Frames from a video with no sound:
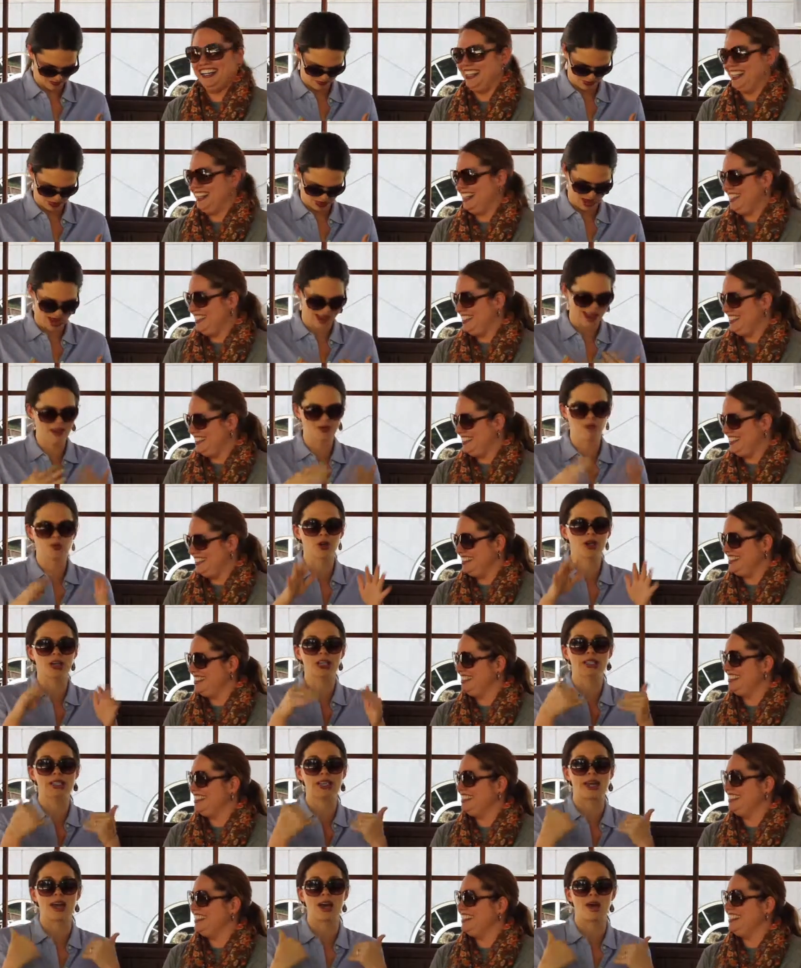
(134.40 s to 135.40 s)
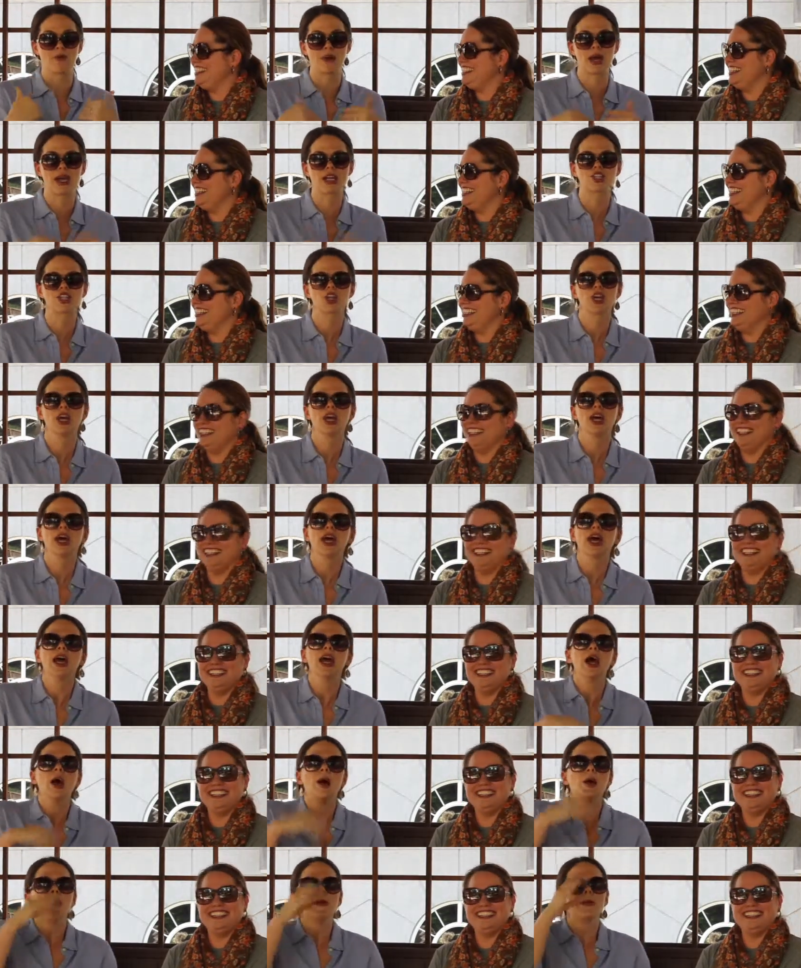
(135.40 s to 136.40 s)
Speaker 1: Uh, uh, we're gonna say I match.
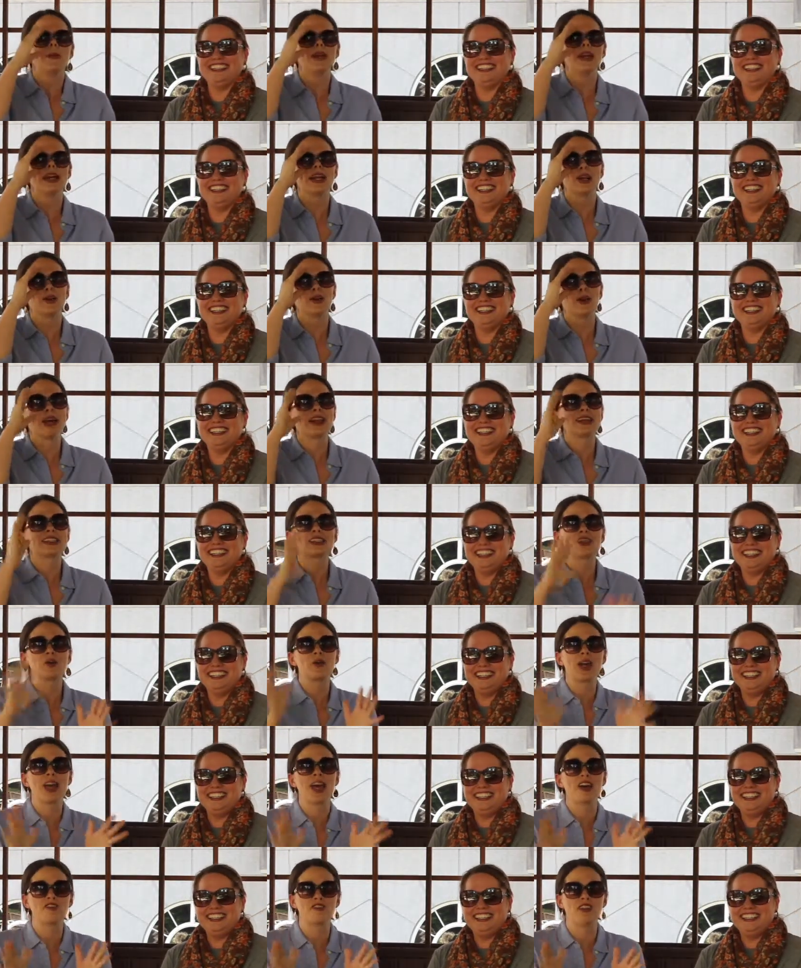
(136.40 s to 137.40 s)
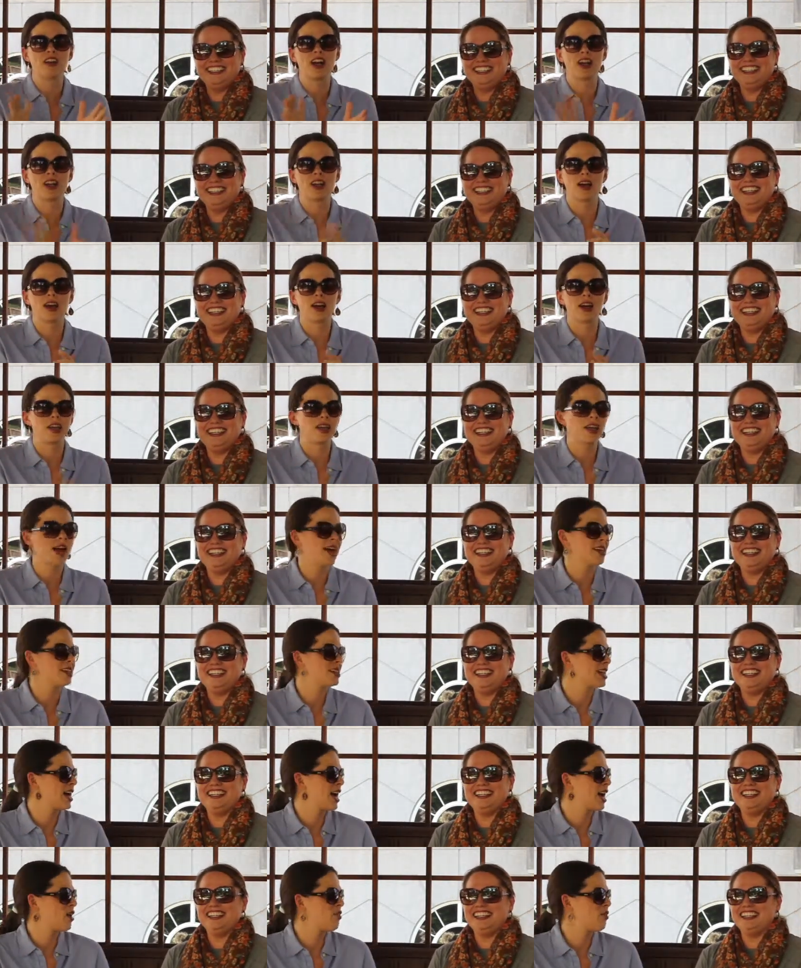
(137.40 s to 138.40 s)
But anyway, so we had fun uh,
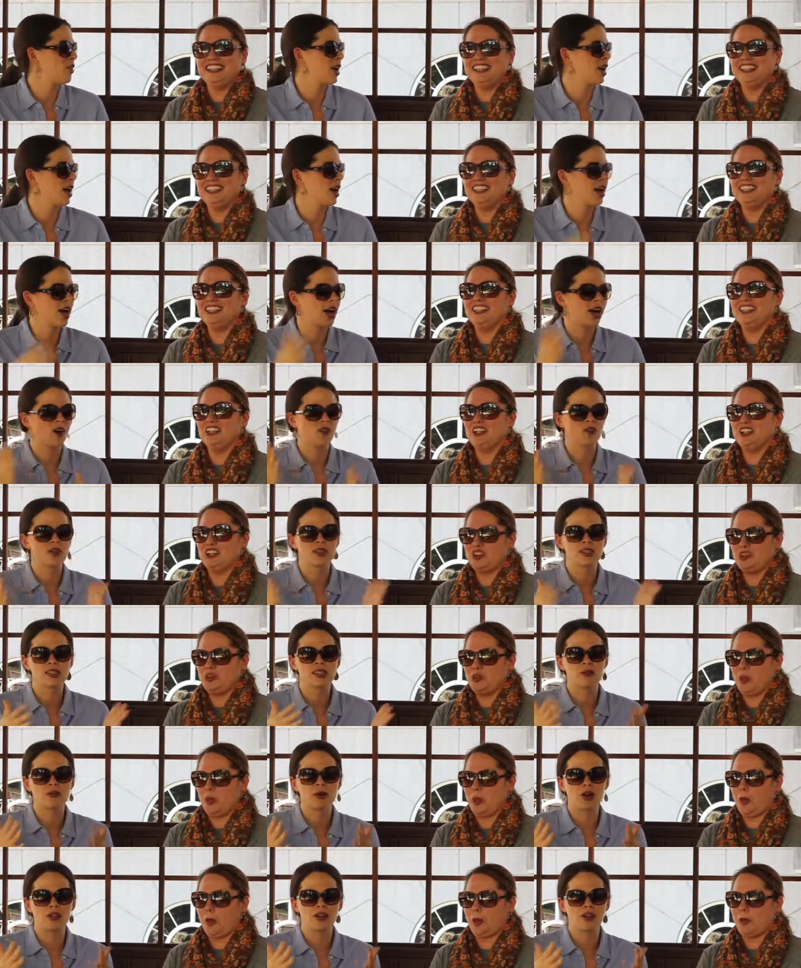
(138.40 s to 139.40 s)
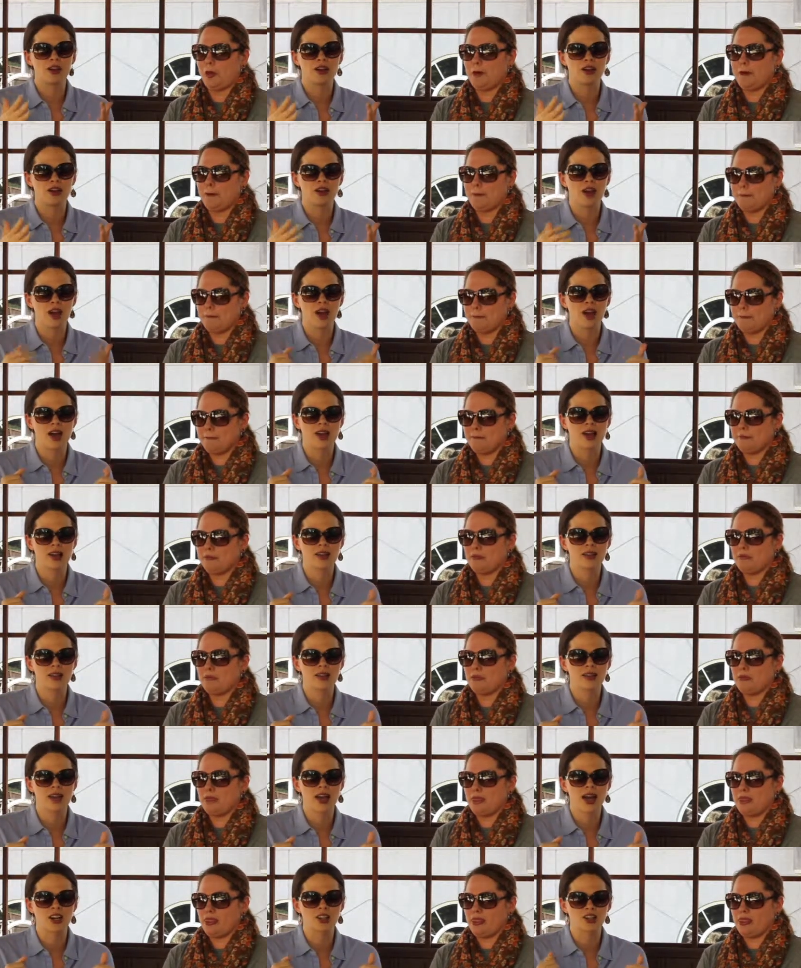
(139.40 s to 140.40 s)
last night. We hung out with some other uh,
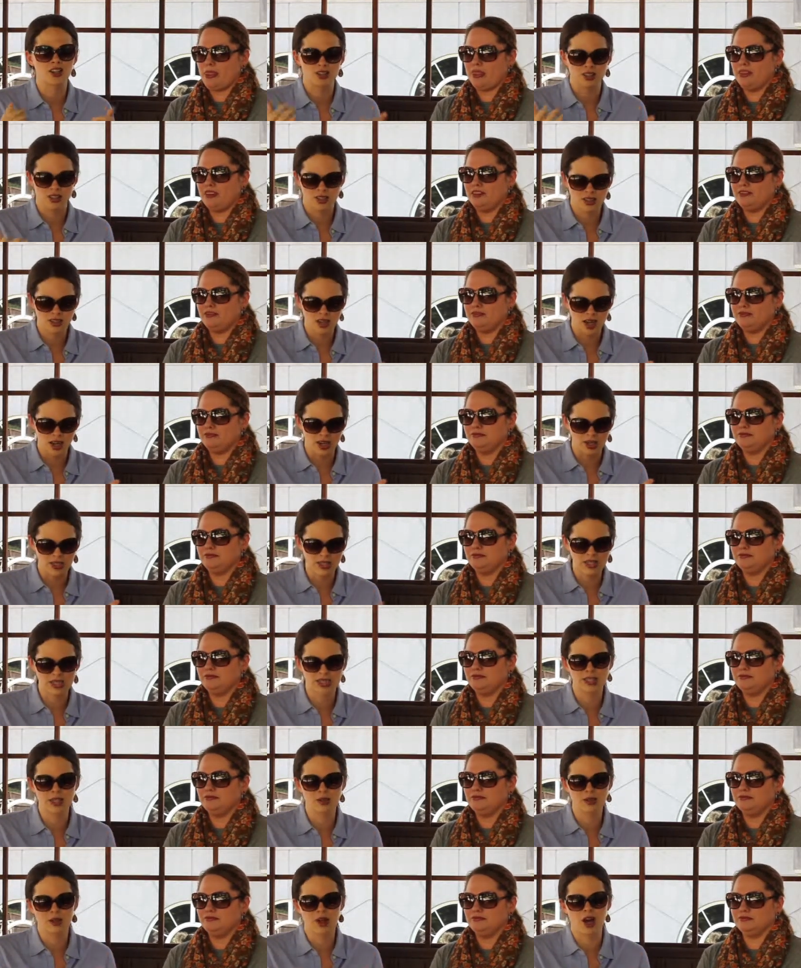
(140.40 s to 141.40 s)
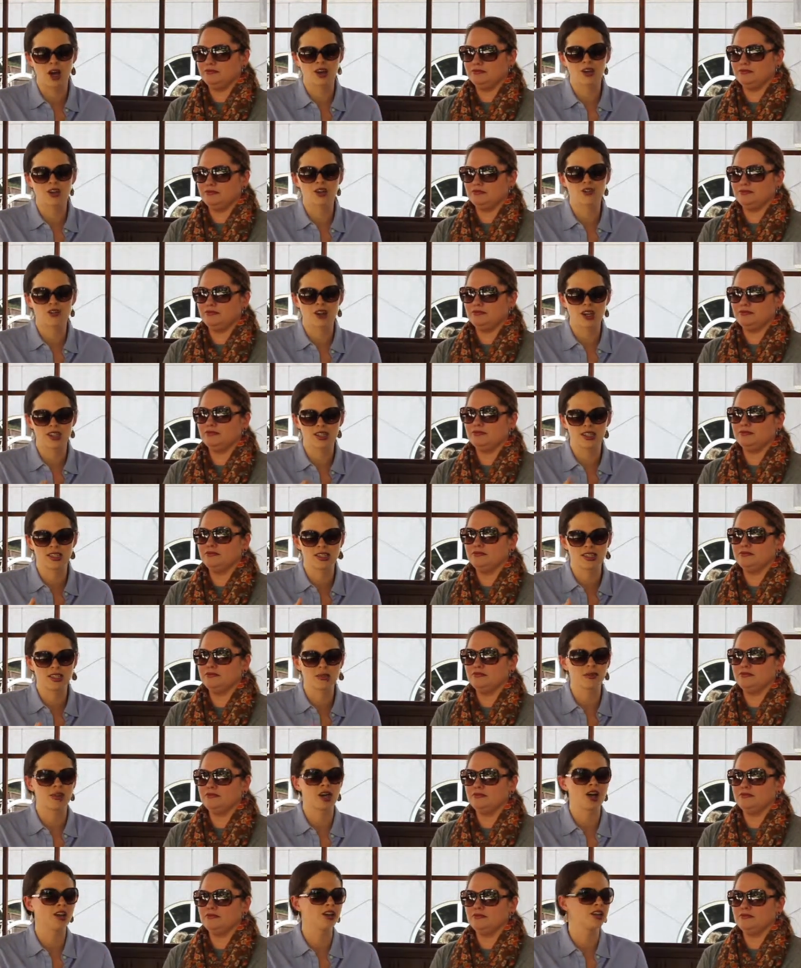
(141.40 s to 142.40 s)
actual uh, Disney bloggers, run
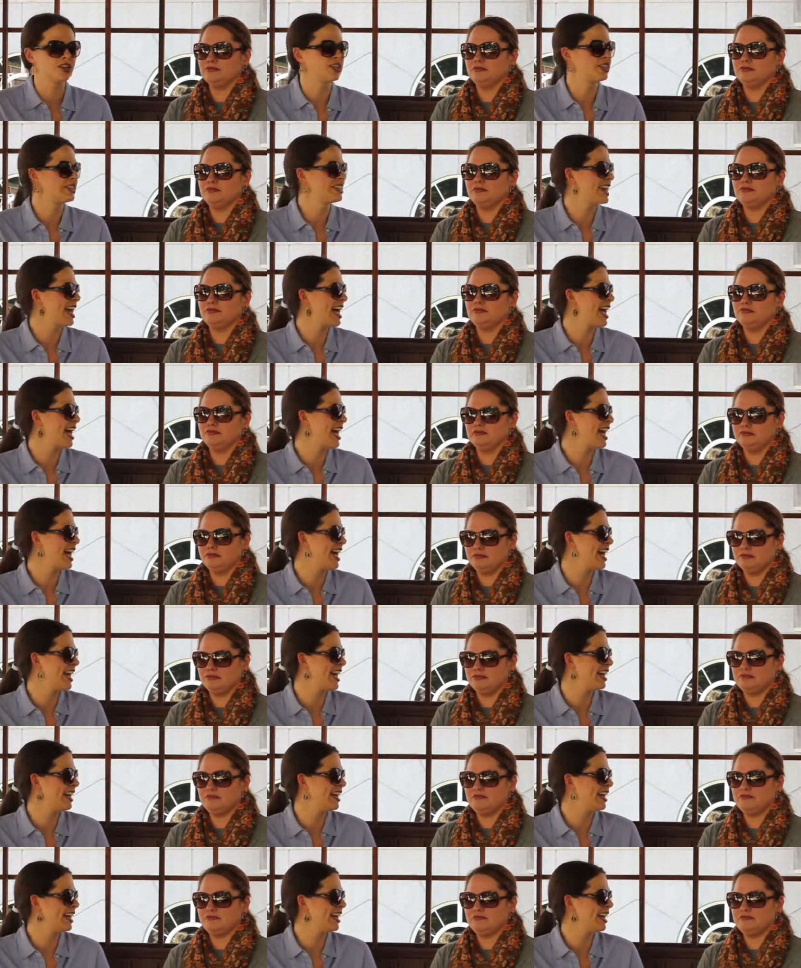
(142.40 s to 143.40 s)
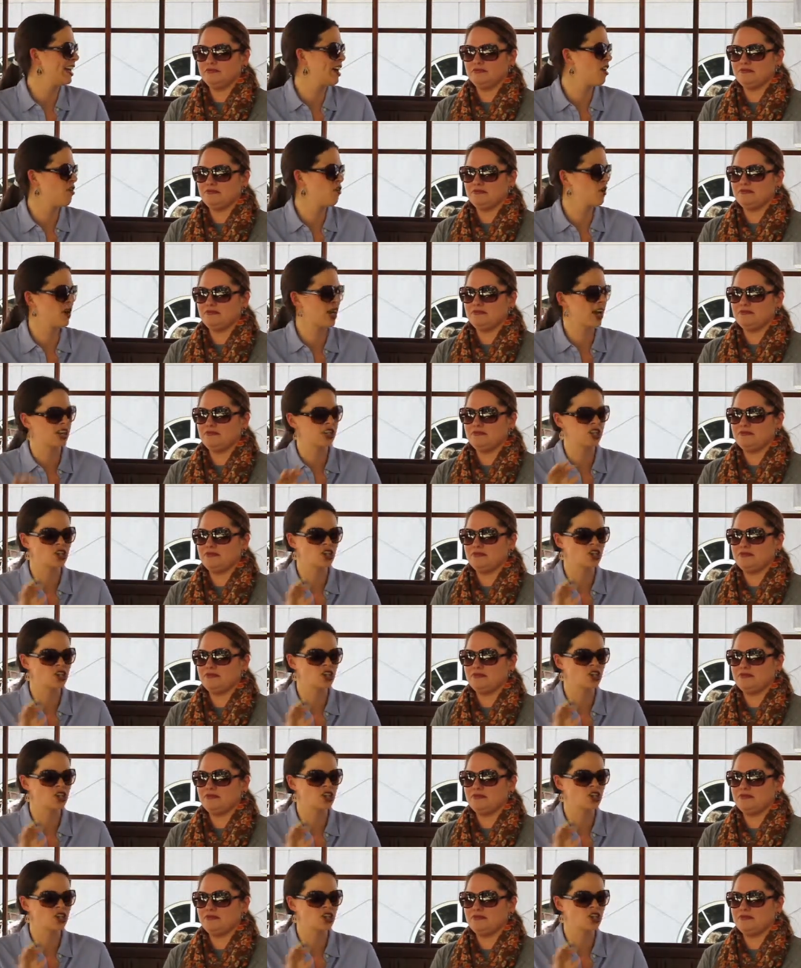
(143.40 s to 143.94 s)
Disney bloggers, and we got to